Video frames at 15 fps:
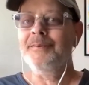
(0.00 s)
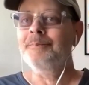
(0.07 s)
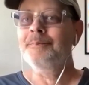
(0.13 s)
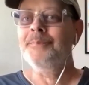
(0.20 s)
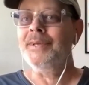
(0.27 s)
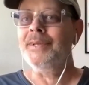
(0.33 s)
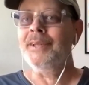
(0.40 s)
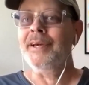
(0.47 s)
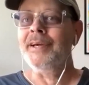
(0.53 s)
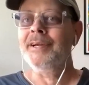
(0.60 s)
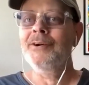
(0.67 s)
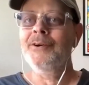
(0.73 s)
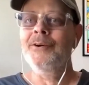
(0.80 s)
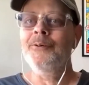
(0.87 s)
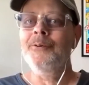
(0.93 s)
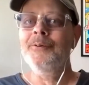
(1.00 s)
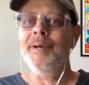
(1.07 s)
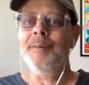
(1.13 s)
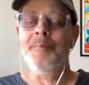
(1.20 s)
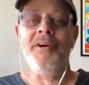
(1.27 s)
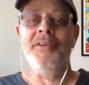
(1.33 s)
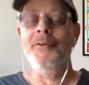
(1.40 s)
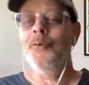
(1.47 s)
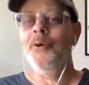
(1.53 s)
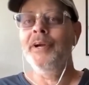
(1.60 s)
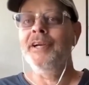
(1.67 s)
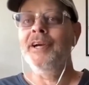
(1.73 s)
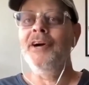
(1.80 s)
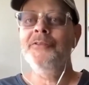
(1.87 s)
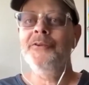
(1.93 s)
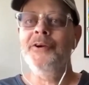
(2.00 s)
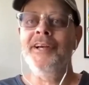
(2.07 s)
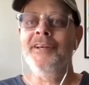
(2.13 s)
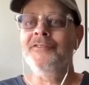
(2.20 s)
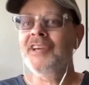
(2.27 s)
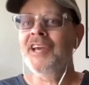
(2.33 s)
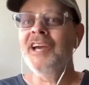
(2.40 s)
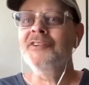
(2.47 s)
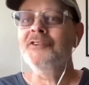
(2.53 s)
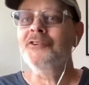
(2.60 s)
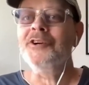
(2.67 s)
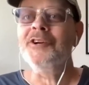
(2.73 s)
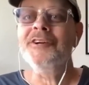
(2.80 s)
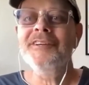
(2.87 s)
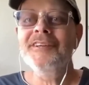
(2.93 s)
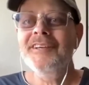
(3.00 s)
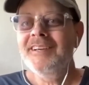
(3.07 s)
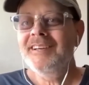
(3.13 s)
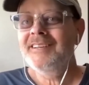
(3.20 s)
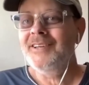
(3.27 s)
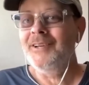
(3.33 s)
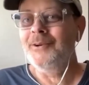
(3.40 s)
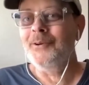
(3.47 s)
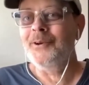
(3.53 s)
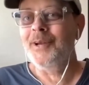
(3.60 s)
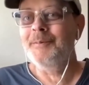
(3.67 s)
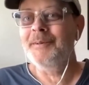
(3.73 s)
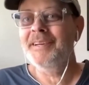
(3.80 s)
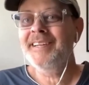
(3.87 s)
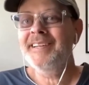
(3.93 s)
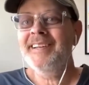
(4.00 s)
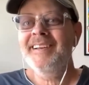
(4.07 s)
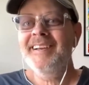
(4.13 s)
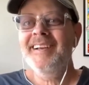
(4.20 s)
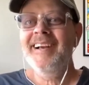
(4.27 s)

to be like, oh, and by the way, Gunther has cancer. You know what I mean?